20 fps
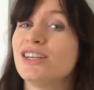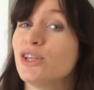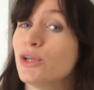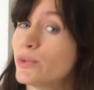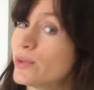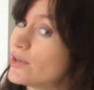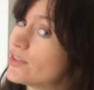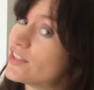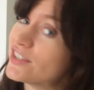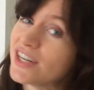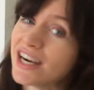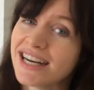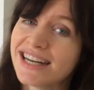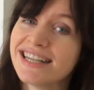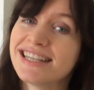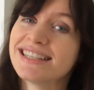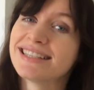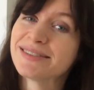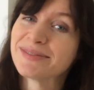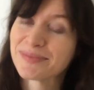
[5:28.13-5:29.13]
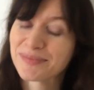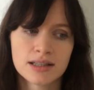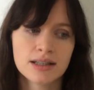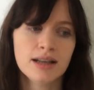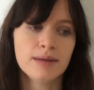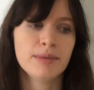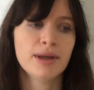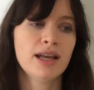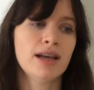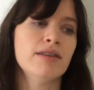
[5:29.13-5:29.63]
You won't regret it.
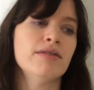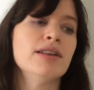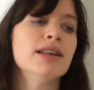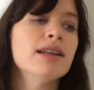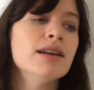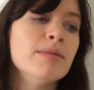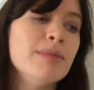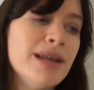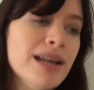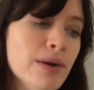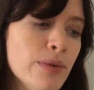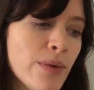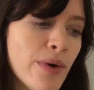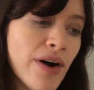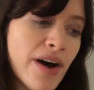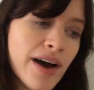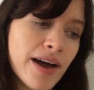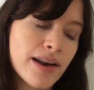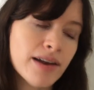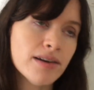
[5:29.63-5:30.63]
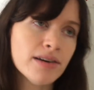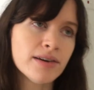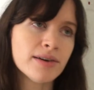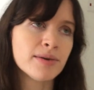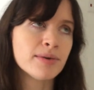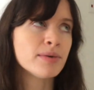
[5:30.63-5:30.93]
Let me have a little bit of water.